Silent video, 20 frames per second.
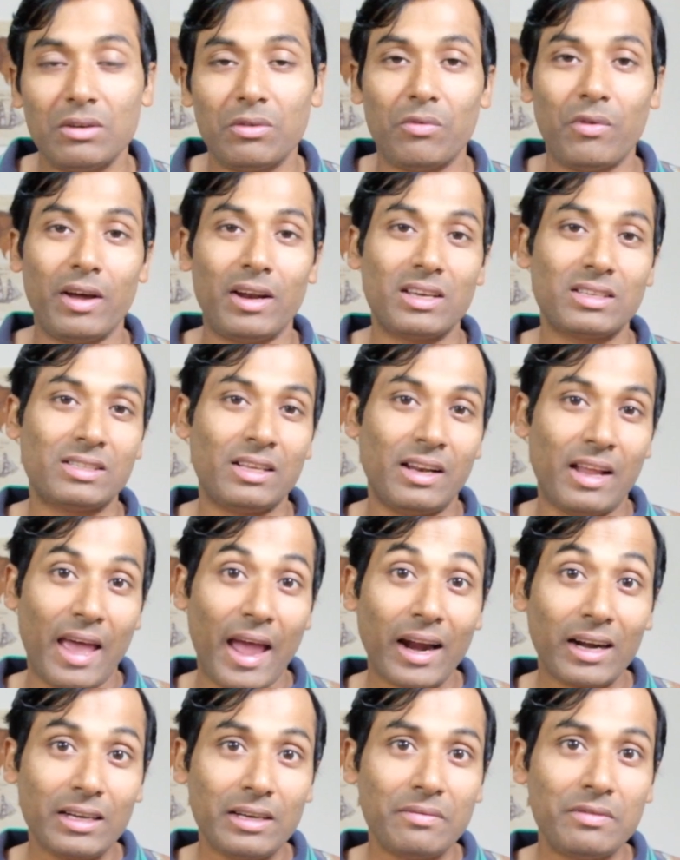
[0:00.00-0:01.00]
whereas the
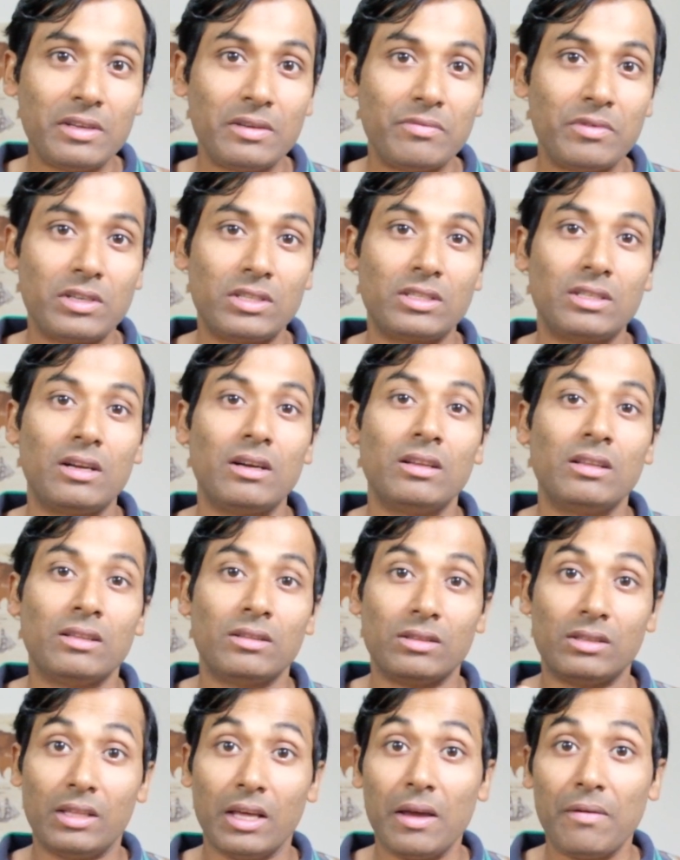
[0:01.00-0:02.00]
active investor,
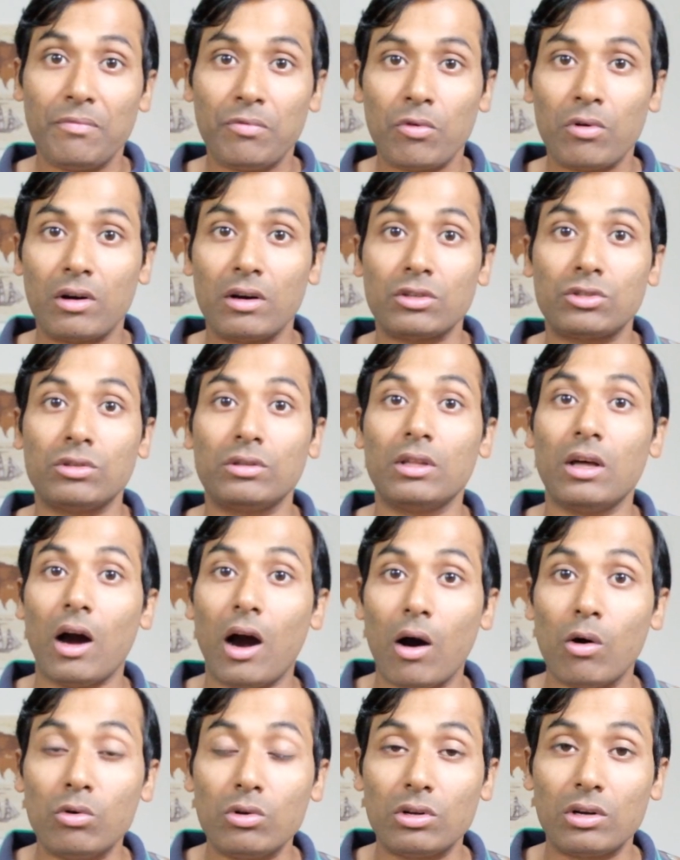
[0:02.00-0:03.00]
they focus on the
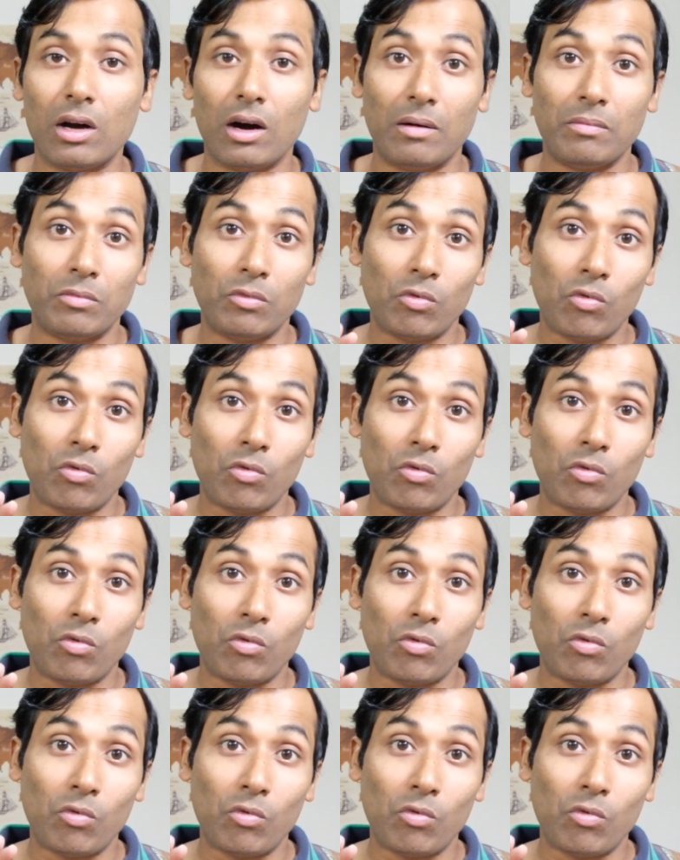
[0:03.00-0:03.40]
outcome,